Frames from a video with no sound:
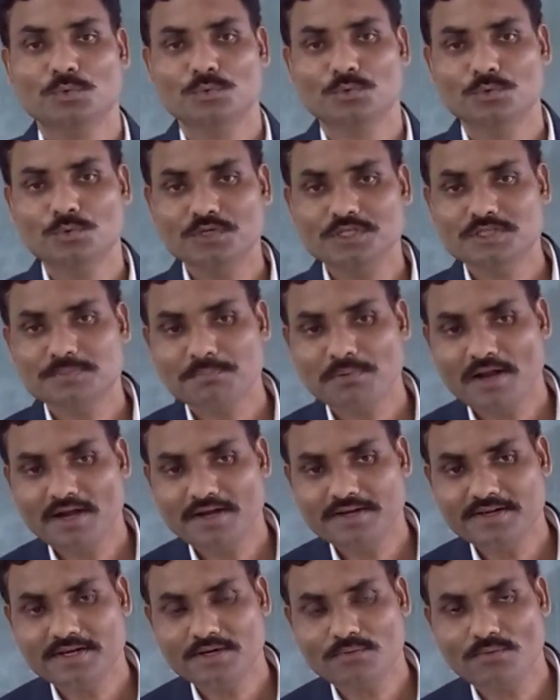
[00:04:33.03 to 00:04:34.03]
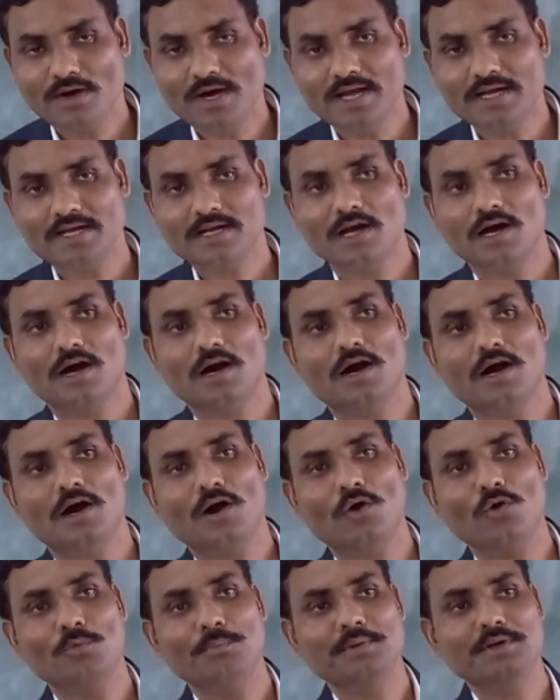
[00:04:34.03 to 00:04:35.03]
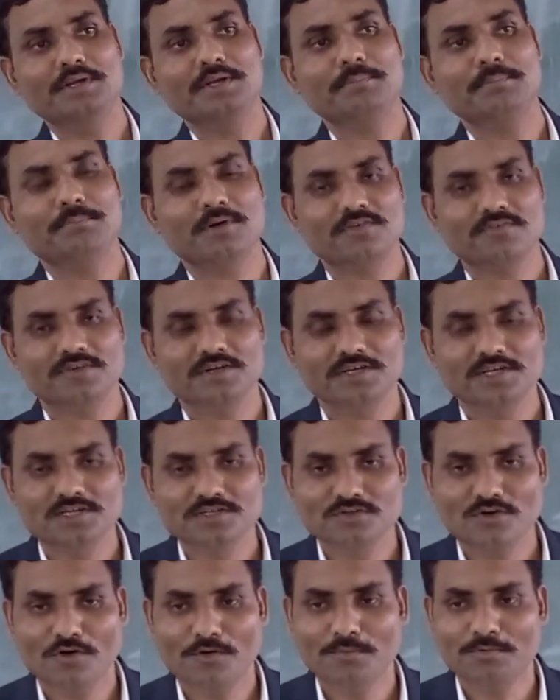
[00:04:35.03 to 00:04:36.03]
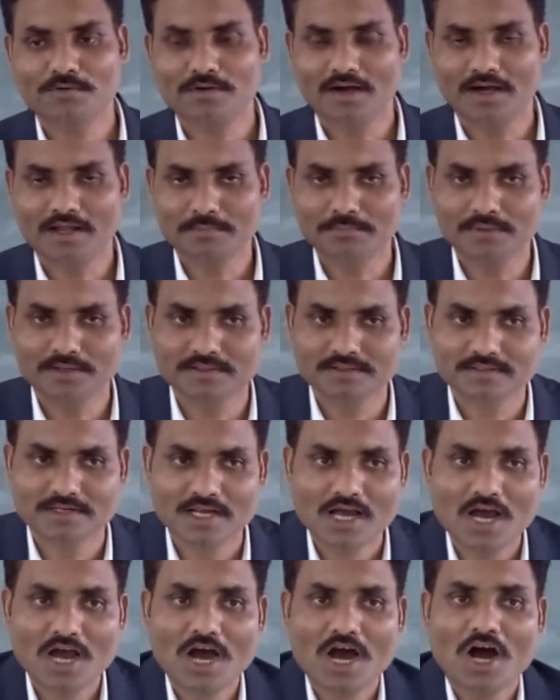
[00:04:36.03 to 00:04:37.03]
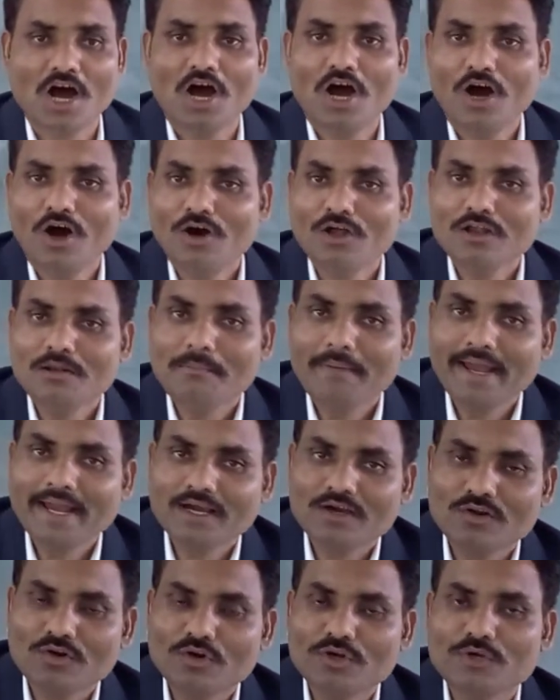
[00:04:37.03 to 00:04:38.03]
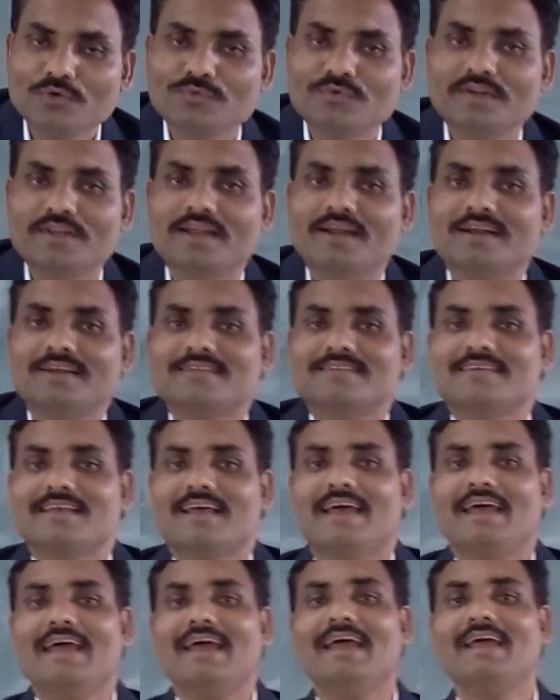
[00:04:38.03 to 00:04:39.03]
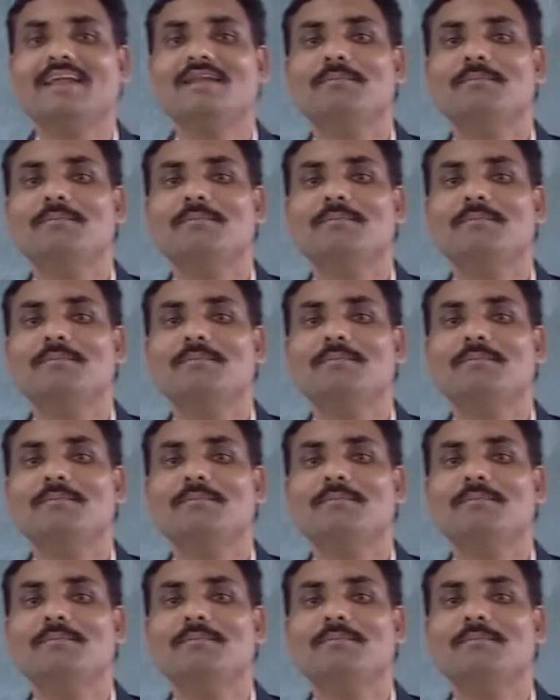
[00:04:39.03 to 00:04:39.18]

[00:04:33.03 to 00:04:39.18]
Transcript: which plant require how many percentage of carbon. All macronutrients and